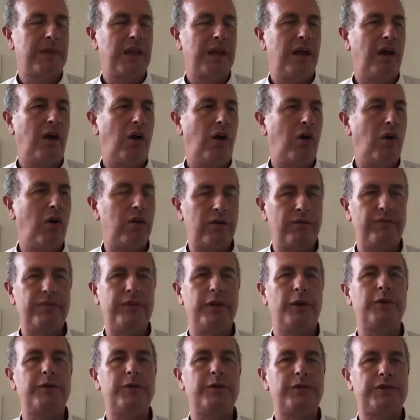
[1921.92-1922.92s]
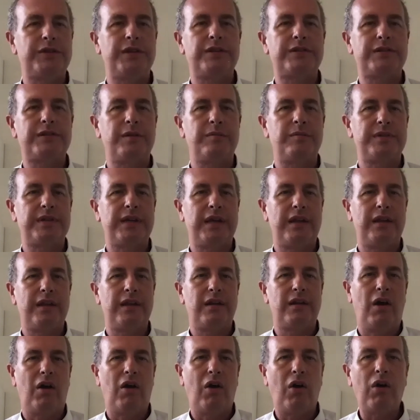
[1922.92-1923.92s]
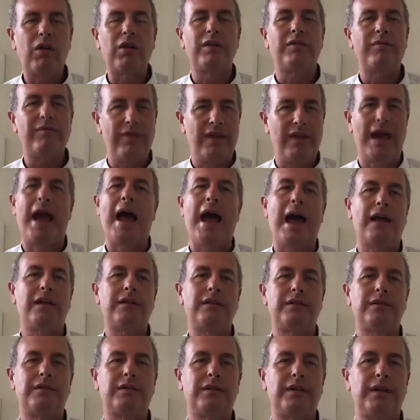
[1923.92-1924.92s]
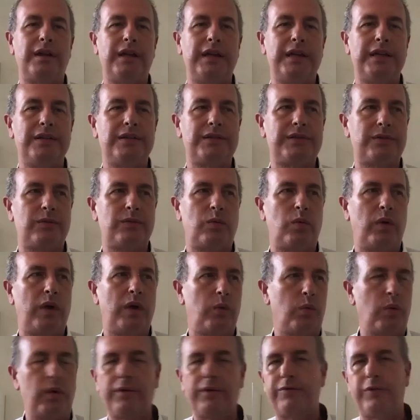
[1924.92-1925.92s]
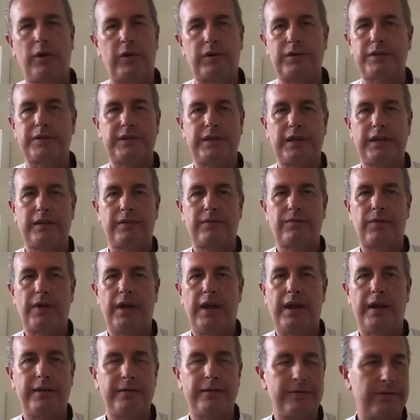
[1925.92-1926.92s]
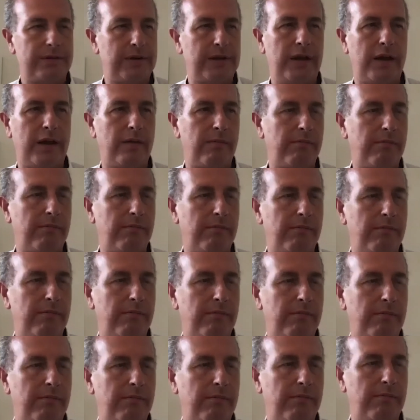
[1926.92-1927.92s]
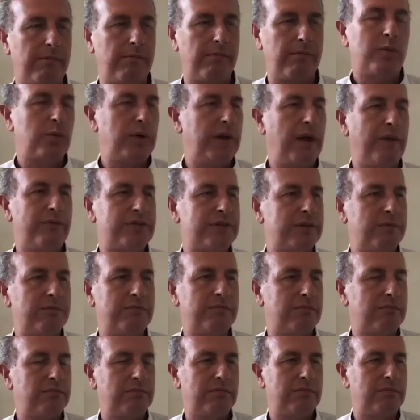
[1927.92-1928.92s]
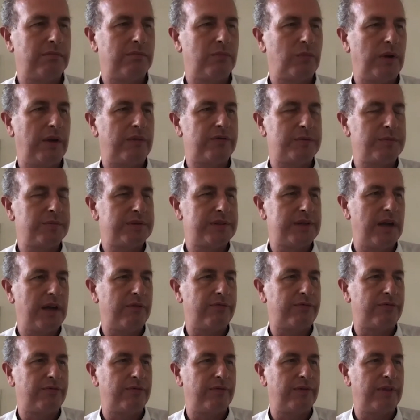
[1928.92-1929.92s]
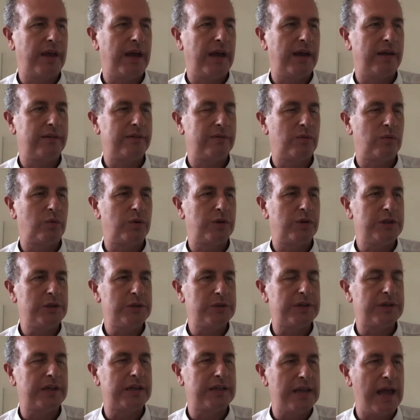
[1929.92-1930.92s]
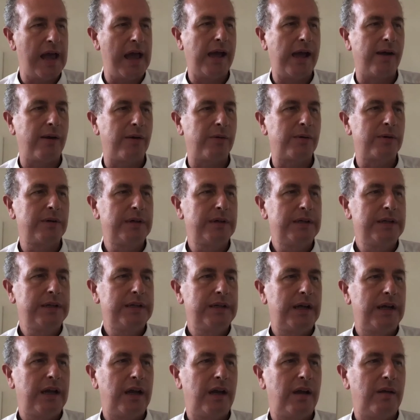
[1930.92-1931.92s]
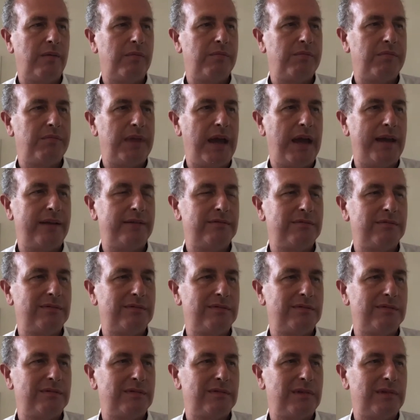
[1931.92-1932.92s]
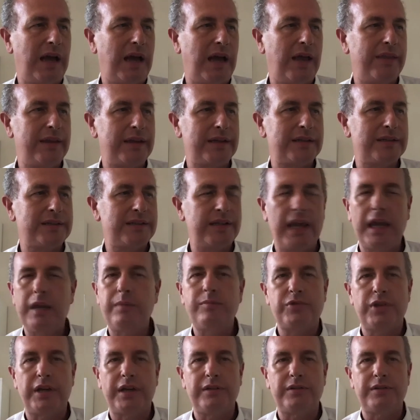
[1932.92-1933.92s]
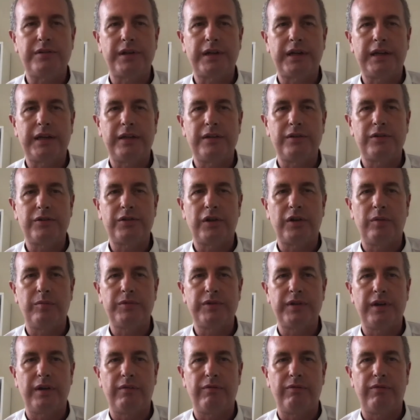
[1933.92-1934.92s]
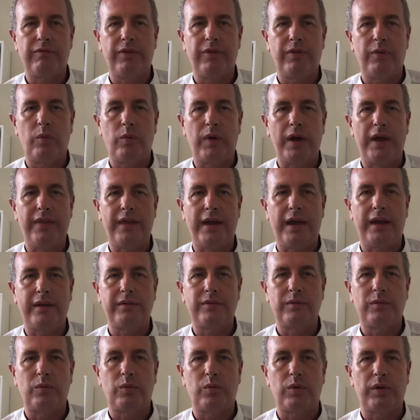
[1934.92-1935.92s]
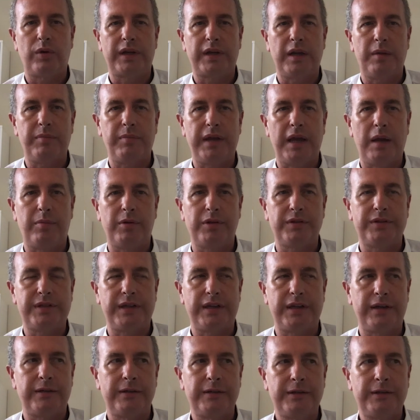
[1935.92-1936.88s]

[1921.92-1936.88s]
all of those systems. And all of that is where we're focusing. And we have some stuff that we're using now that I think is game changing in terms of the way that we're going to be able to